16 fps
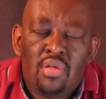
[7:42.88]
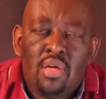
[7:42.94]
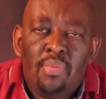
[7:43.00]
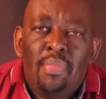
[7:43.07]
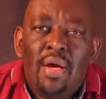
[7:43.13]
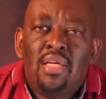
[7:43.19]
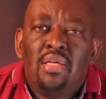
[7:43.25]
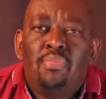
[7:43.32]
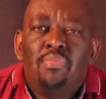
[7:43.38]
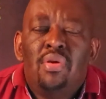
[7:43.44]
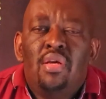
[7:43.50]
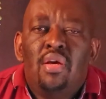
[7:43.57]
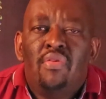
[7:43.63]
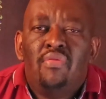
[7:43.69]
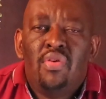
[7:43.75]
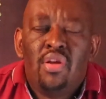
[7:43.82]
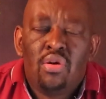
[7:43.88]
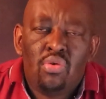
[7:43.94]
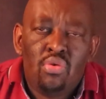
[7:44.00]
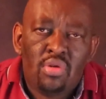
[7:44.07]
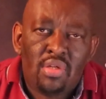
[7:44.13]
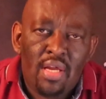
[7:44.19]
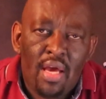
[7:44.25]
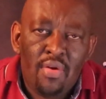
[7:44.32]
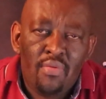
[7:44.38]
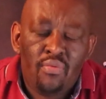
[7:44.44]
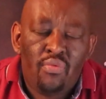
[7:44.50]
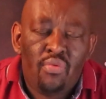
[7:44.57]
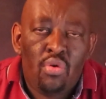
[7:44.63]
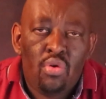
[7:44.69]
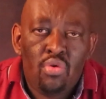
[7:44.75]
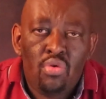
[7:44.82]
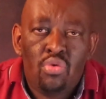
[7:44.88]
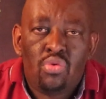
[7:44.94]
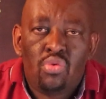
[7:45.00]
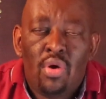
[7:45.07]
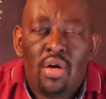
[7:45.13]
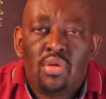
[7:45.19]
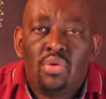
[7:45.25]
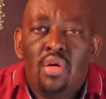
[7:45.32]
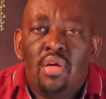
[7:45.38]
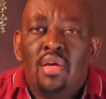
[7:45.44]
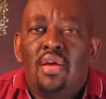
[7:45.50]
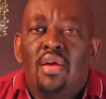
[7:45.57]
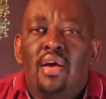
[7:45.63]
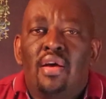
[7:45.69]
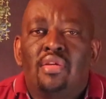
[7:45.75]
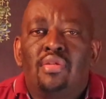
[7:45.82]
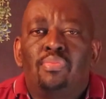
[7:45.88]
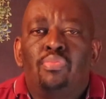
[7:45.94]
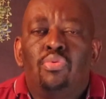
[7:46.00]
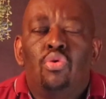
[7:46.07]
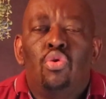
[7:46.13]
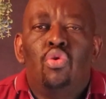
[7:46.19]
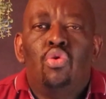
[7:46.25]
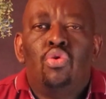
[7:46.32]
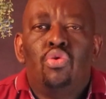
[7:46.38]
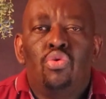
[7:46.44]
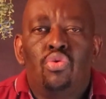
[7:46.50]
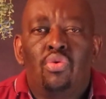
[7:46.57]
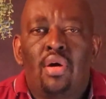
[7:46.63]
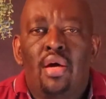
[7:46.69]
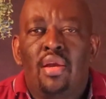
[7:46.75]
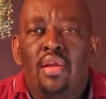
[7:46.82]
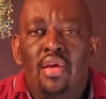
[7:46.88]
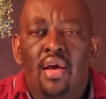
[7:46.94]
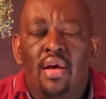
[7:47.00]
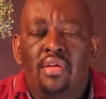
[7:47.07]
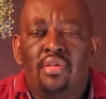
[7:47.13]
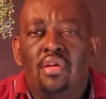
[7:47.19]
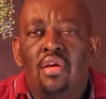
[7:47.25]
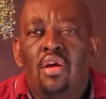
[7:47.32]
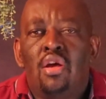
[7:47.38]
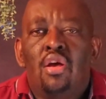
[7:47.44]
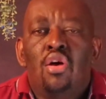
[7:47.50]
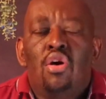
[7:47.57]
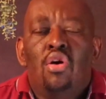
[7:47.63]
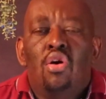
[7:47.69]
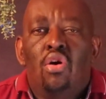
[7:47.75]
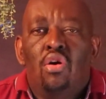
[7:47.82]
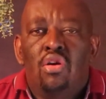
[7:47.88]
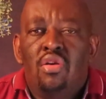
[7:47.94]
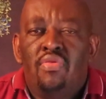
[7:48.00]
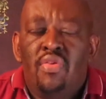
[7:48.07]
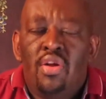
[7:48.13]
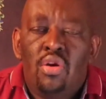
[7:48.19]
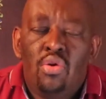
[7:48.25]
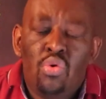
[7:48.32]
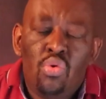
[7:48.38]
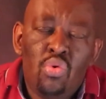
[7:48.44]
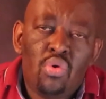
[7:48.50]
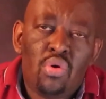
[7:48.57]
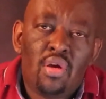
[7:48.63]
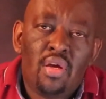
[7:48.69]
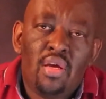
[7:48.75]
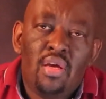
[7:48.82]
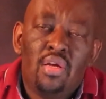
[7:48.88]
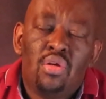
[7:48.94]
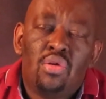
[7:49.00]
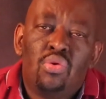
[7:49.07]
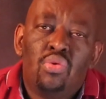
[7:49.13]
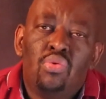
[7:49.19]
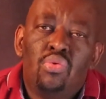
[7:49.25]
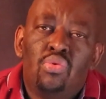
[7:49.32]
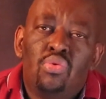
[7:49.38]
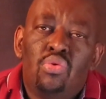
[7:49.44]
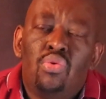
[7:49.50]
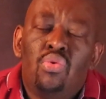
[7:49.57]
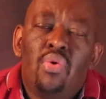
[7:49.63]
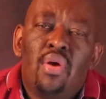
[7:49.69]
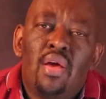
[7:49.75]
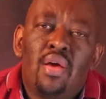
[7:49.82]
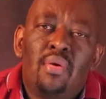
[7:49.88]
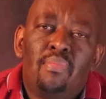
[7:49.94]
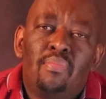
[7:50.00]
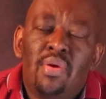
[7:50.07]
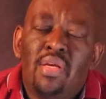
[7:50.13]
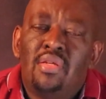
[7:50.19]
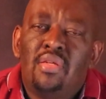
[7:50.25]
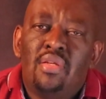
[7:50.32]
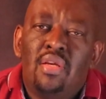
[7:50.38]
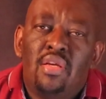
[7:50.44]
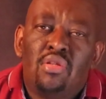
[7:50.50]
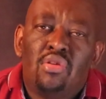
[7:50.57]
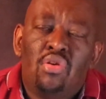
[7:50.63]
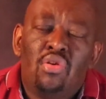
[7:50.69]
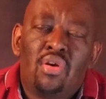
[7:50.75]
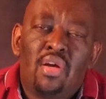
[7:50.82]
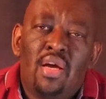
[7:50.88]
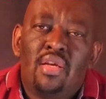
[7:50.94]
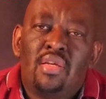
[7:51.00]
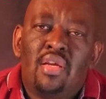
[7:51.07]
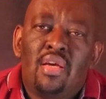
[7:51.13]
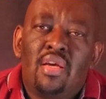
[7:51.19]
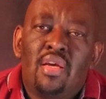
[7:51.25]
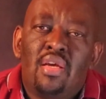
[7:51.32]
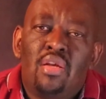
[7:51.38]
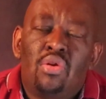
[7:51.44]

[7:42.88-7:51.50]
It might be a very good time for you to actually explore new careers, or even look into doing business or getting